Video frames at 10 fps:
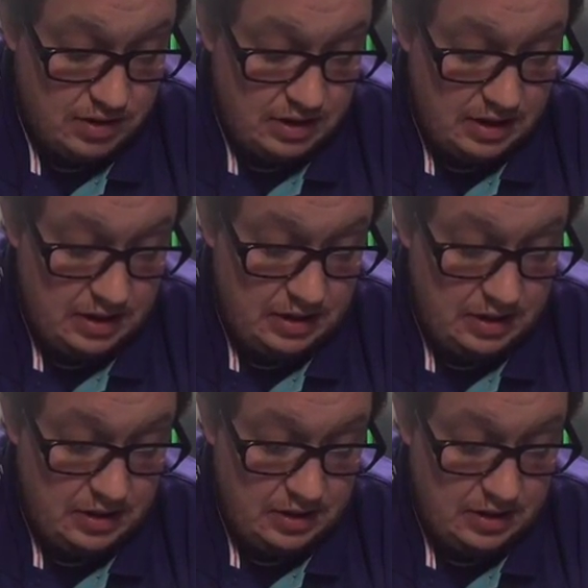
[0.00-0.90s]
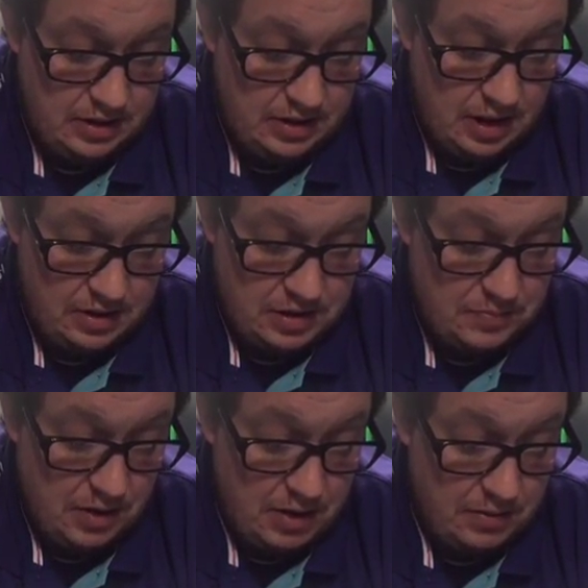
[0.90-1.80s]
you are just
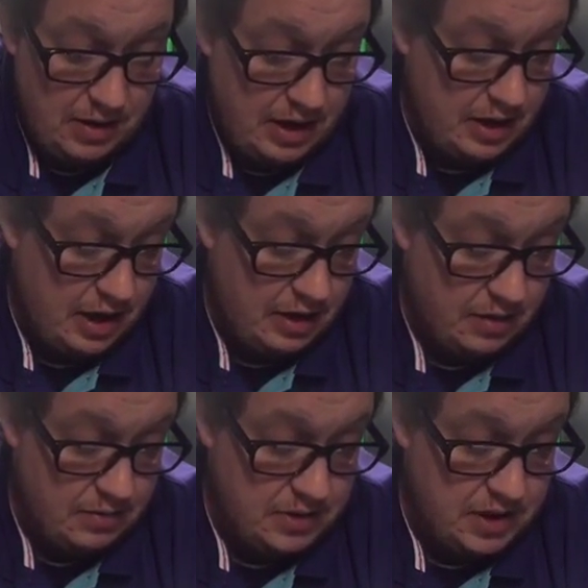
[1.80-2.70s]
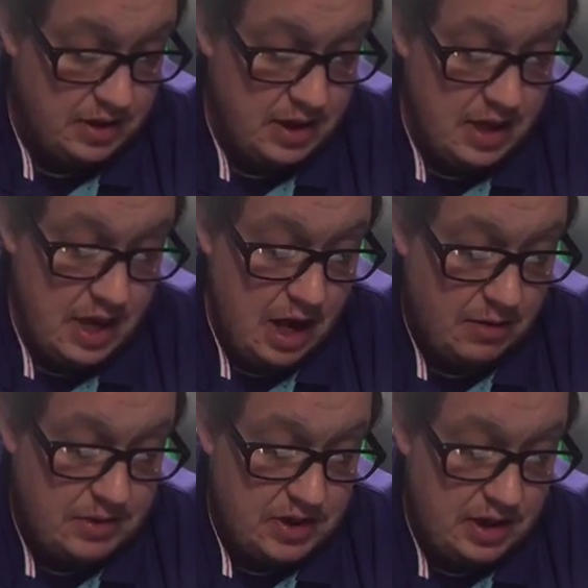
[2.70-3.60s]
blown away. And I
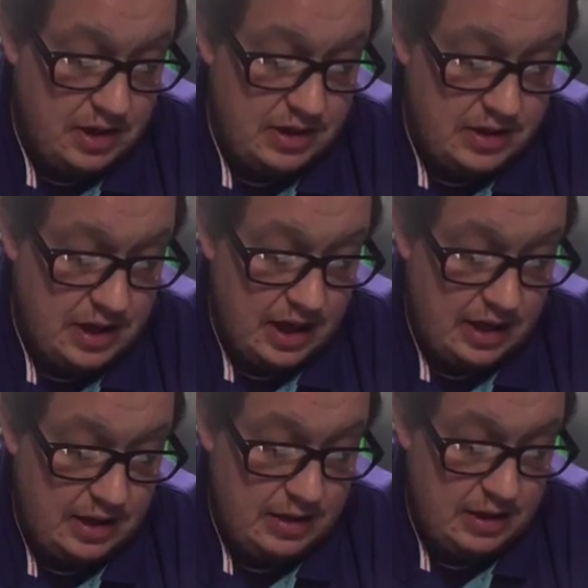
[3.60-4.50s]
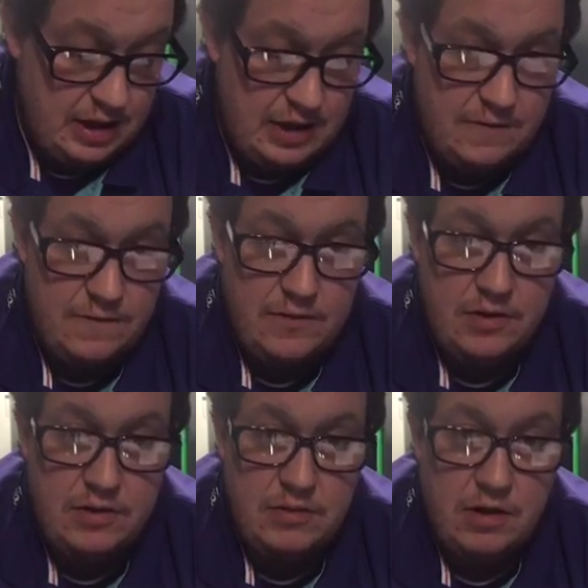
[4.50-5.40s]
would certainly say, if
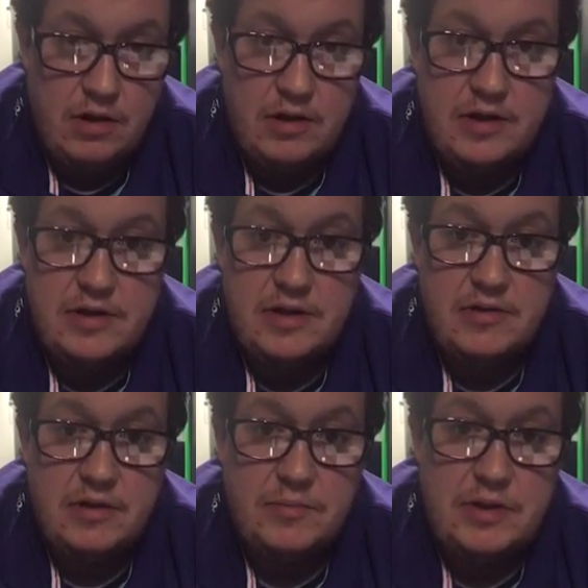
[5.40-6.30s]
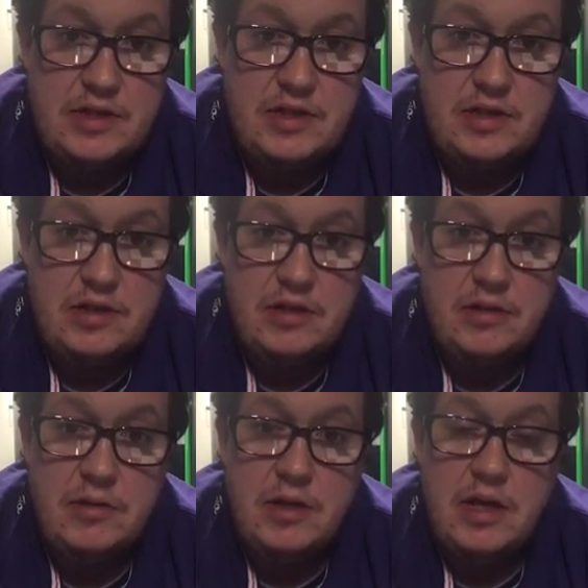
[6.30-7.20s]
you are considering BCU,
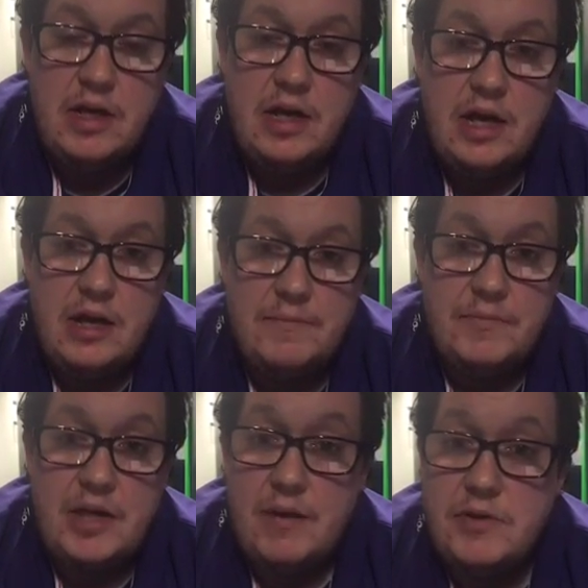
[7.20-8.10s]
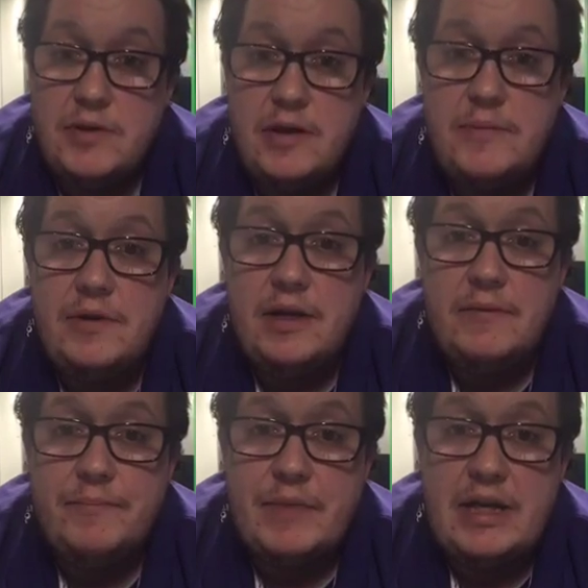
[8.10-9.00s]
come to an open day
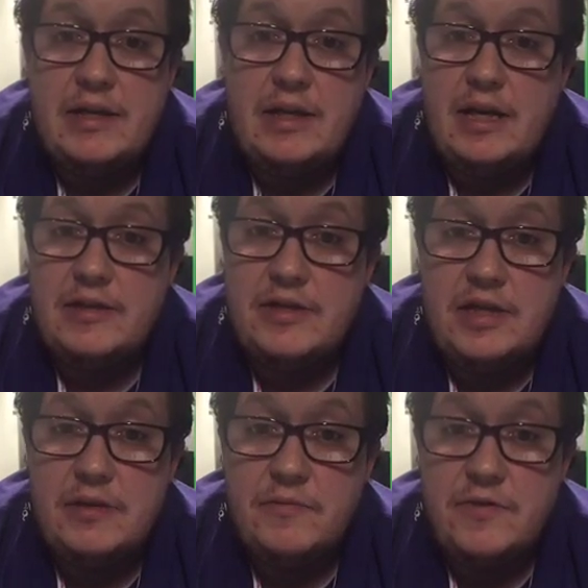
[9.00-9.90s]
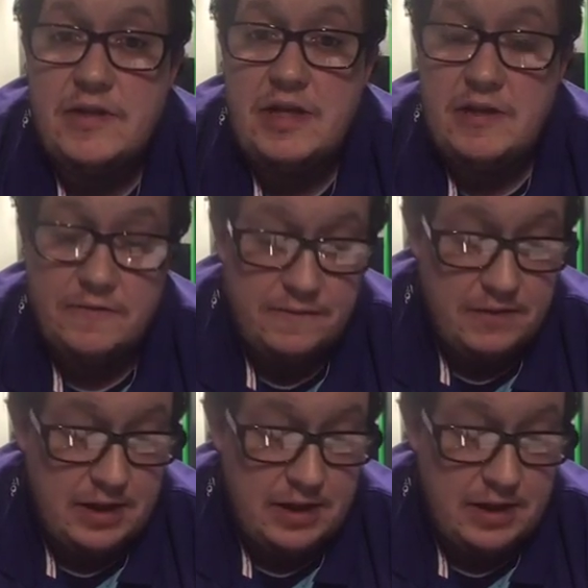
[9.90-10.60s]
and see them for yourself.